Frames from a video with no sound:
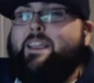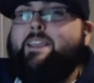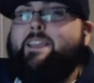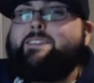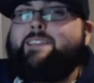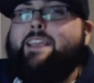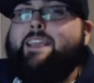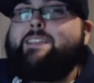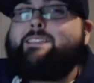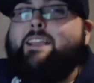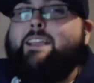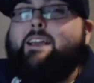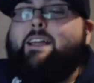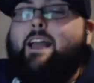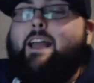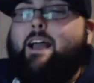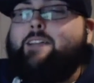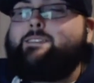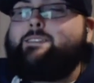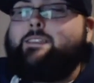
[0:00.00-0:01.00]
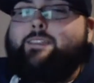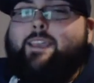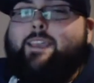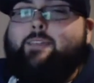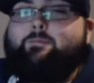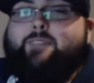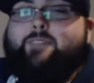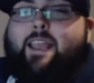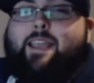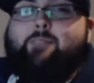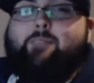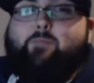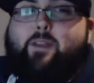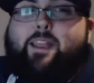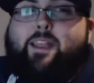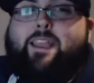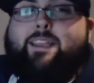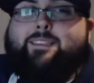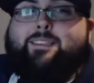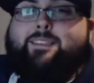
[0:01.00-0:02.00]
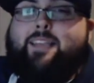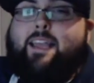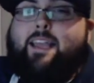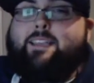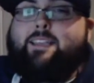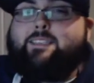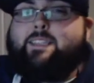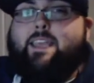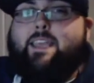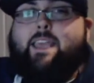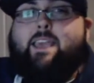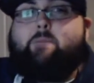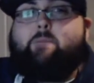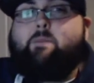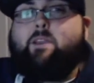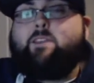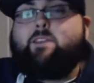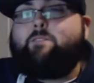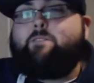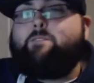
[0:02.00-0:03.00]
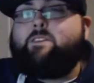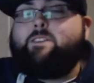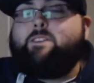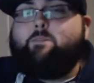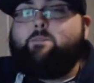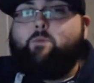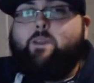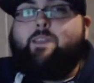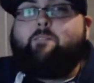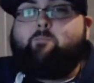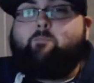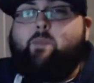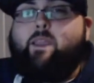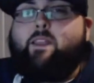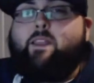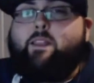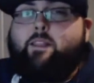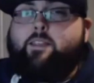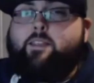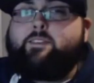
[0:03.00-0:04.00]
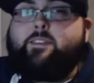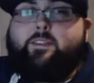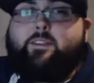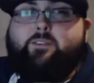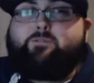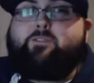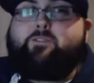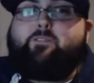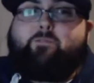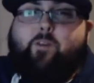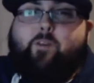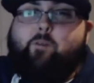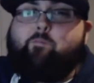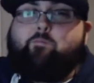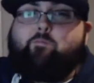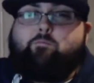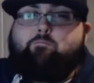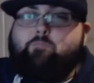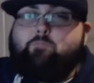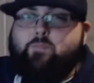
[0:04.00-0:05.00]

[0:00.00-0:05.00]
it's as I keep saying, but it is nice to hear, because obviously we have been in this industry from